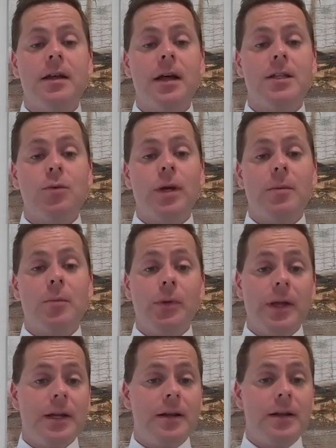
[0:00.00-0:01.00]
And so we
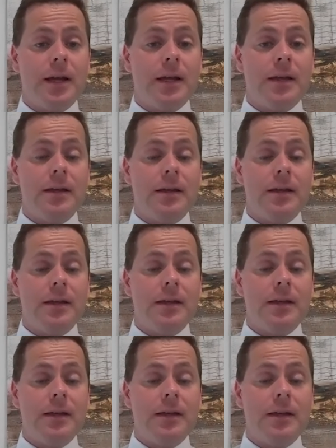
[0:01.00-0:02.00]
completed a
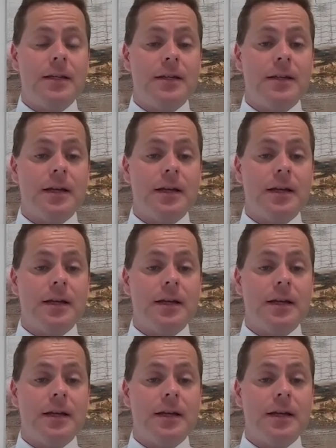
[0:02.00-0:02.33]
study